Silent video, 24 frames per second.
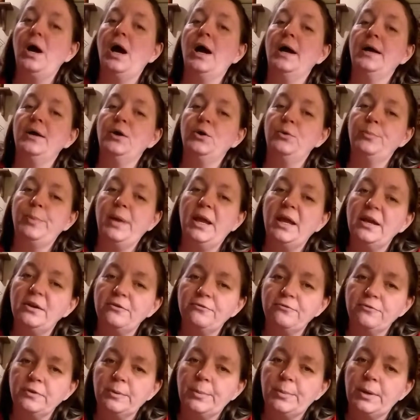I hope
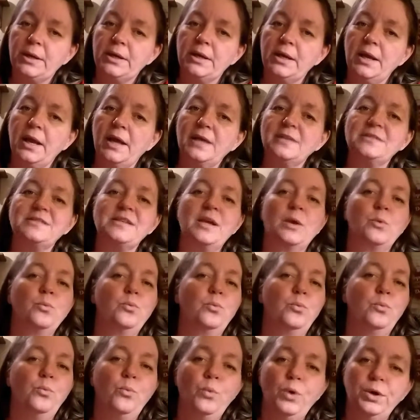everybody has a
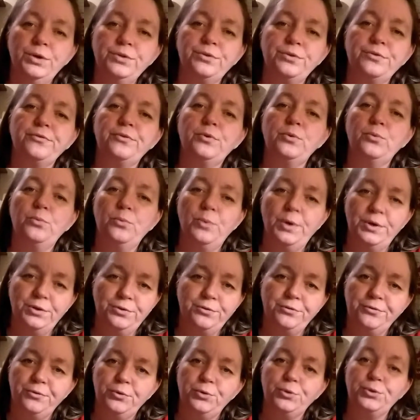wonderful,
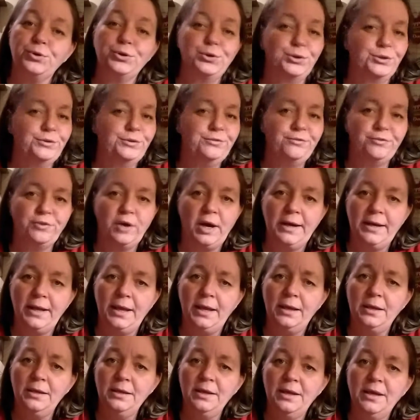wonderful Good
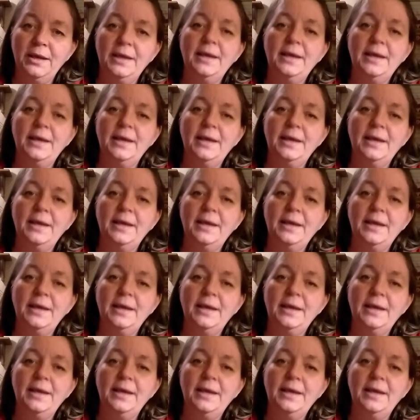Friday